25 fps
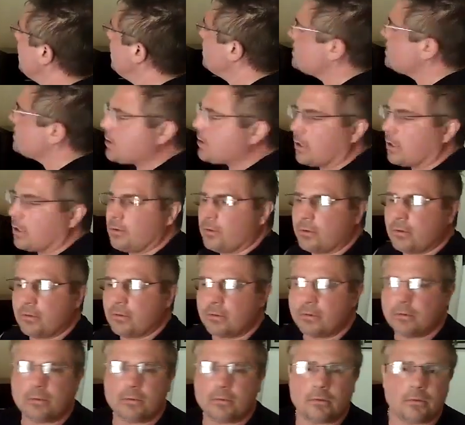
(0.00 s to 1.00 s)
So
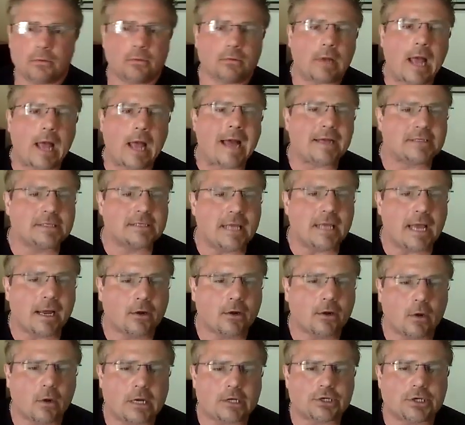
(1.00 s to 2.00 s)
ask that
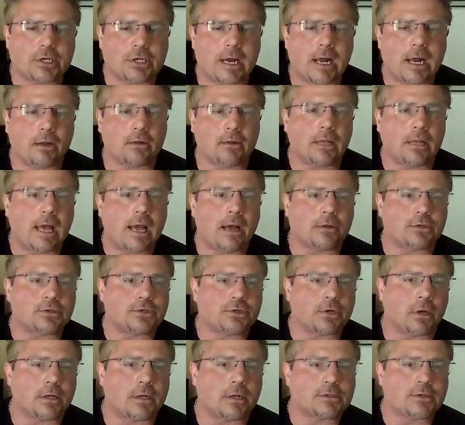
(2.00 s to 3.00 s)
question out loud,
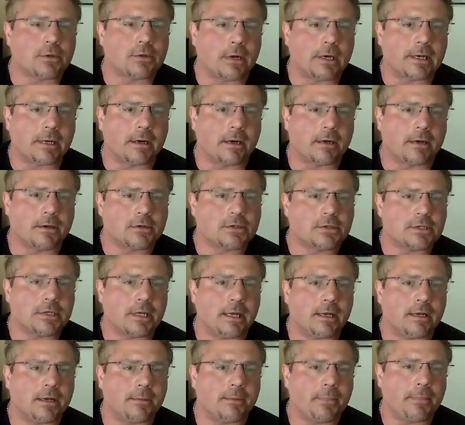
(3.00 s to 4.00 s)
John, so I can
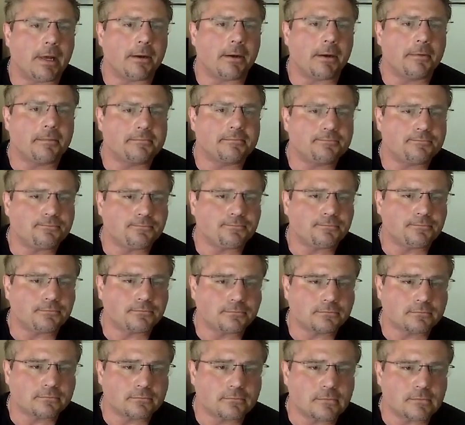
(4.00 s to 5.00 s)
understand it better.
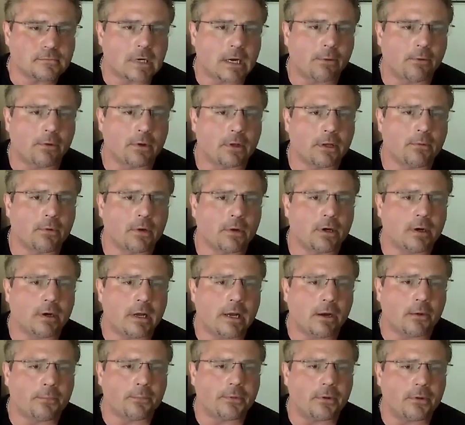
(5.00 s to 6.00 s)
I really want to
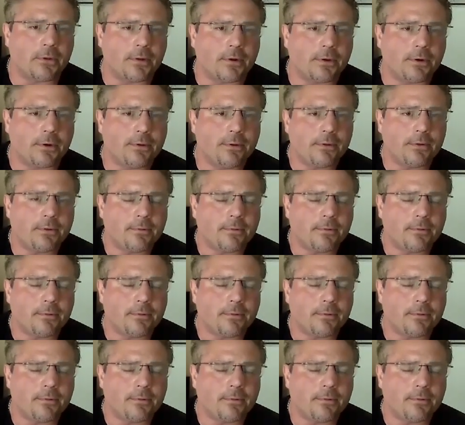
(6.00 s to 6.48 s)
help you there.